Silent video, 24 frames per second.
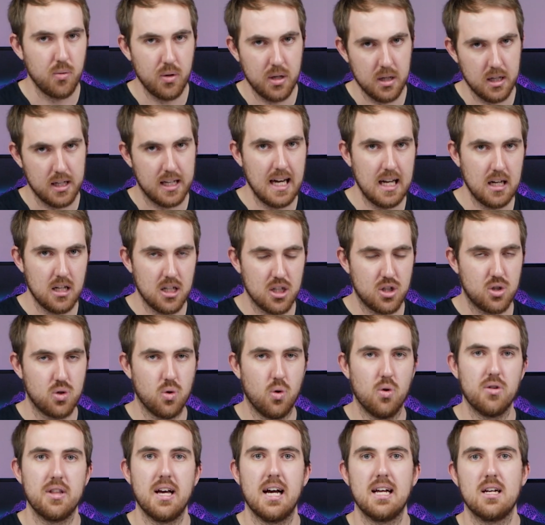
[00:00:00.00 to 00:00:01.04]
We again
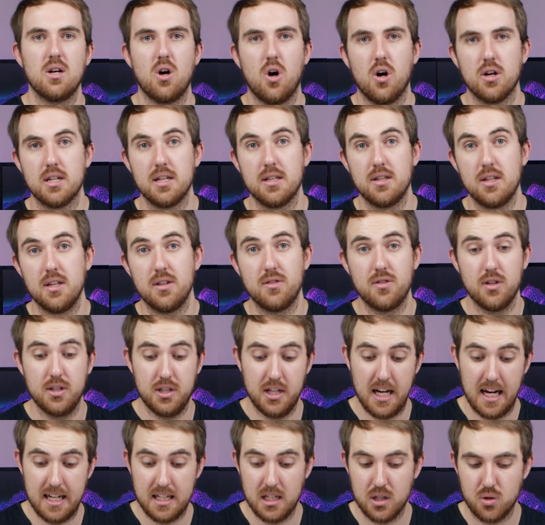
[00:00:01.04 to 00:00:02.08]
saw that on the
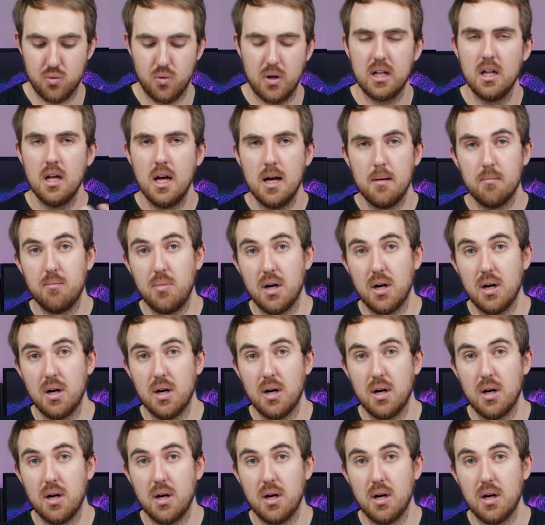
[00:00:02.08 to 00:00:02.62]
3080 as well,